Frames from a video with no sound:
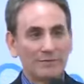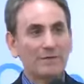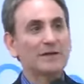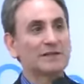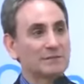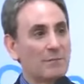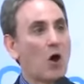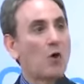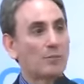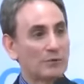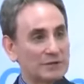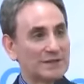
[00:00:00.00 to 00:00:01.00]
very small
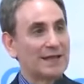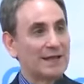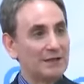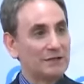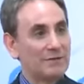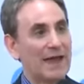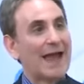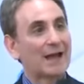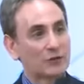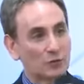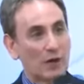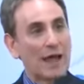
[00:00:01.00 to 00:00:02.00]
percentage of
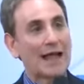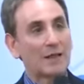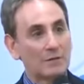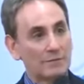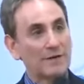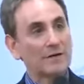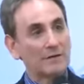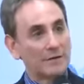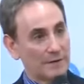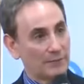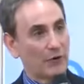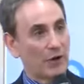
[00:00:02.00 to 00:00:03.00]
actual aloe vera in
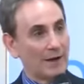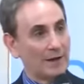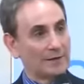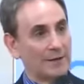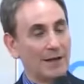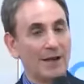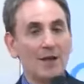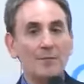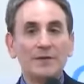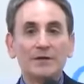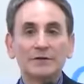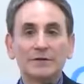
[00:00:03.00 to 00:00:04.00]
the product,
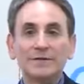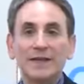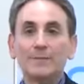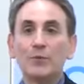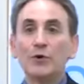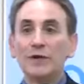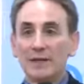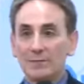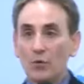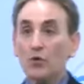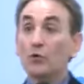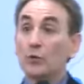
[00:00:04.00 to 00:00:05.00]
because if they put any
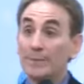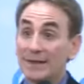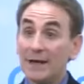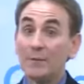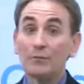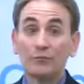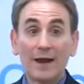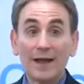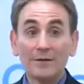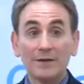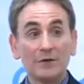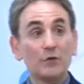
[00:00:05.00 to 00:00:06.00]
more, it would become
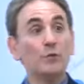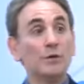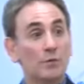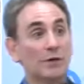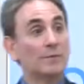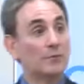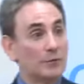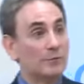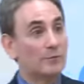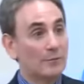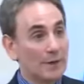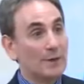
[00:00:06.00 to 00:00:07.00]
brown. And who would want to put
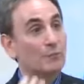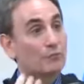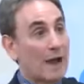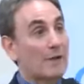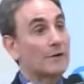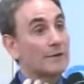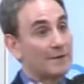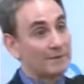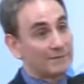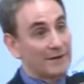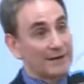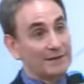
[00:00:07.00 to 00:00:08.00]
brown on their
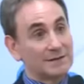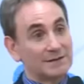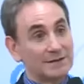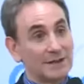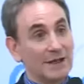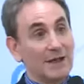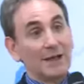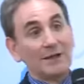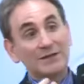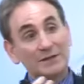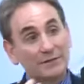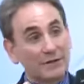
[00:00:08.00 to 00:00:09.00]
face,
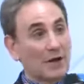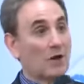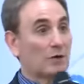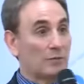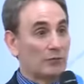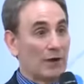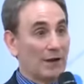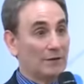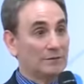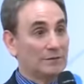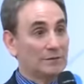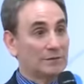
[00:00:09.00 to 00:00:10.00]
different color
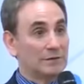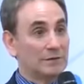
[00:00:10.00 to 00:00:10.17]
browns?